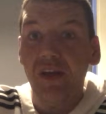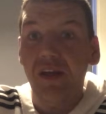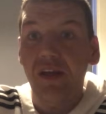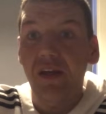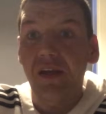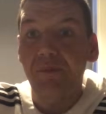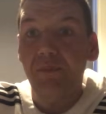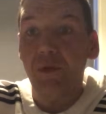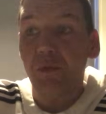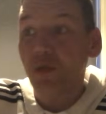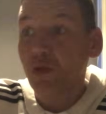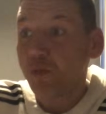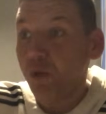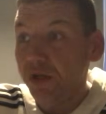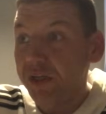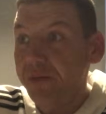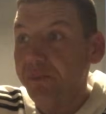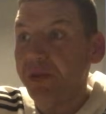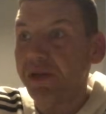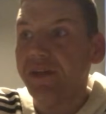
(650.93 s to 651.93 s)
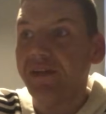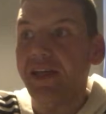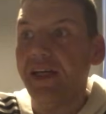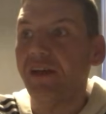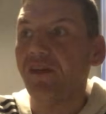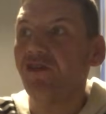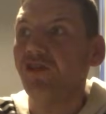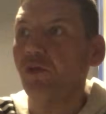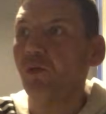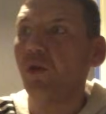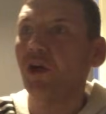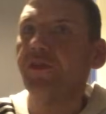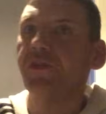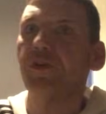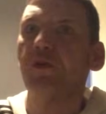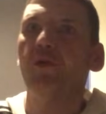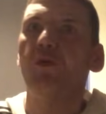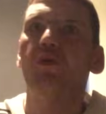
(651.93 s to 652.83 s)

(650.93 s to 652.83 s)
There was one in particular, she'd worked her whole